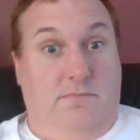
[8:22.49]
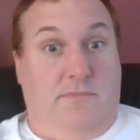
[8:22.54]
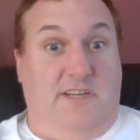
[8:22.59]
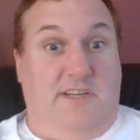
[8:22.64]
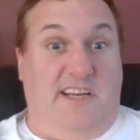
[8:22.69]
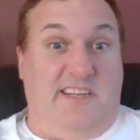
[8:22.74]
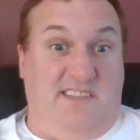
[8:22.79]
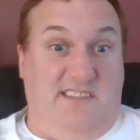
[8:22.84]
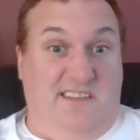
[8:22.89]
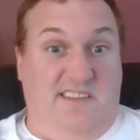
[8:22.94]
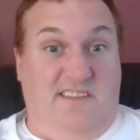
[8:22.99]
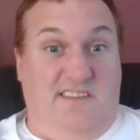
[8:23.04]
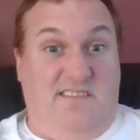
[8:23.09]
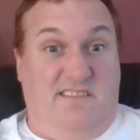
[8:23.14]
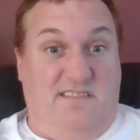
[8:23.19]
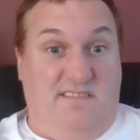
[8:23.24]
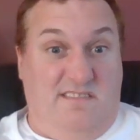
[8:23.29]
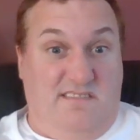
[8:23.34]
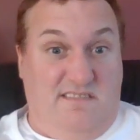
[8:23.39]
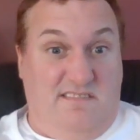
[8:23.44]
we actually
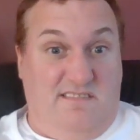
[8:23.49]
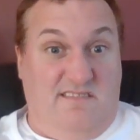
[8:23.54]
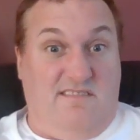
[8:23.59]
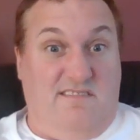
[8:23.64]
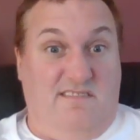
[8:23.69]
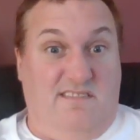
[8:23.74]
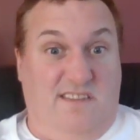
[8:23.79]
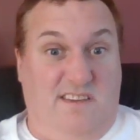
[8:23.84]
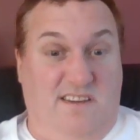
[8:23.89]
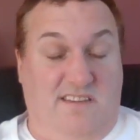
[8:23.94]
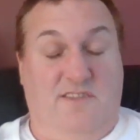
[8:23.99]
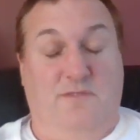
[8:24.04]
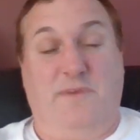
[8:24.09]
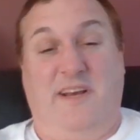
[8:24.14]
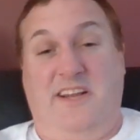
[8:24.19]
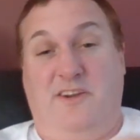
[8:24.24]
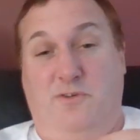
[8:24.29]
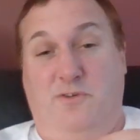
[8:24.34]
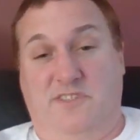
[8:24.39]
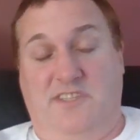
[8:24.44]
got them.
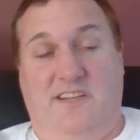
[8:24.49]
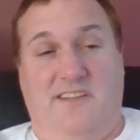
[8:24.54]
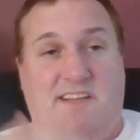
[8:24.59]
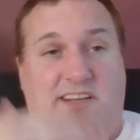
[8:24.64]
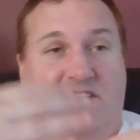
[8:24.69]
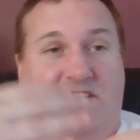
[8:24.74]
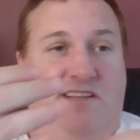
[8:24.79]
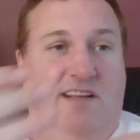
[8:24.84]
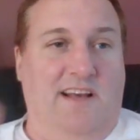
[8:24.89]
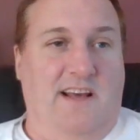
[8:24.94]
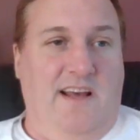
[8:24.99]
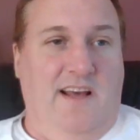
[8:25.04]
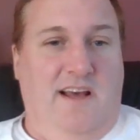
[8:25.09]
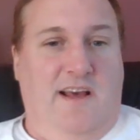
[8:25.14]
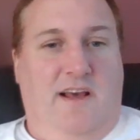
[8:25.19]
And also there's